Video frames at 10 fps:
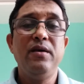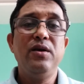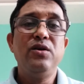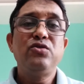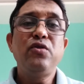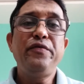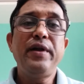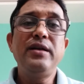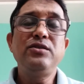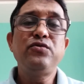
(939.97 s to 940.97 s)
So
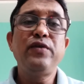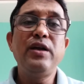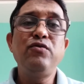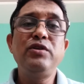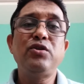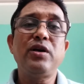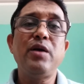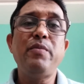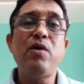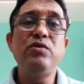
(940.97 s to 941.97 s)
friends, when we talk
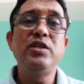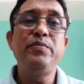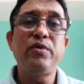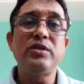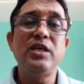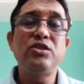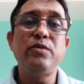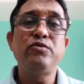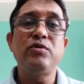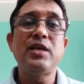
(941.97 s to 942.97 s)
about the process
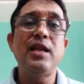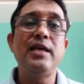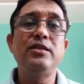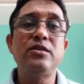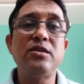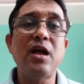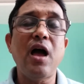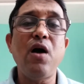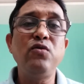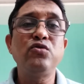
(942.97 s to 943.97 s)
of socialization,
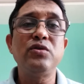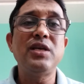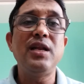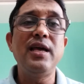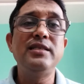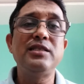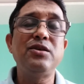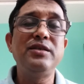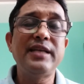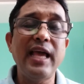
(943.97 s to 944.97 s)
how
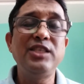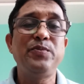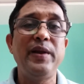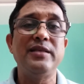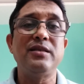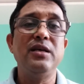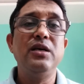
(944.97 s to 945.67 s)
socialization takes place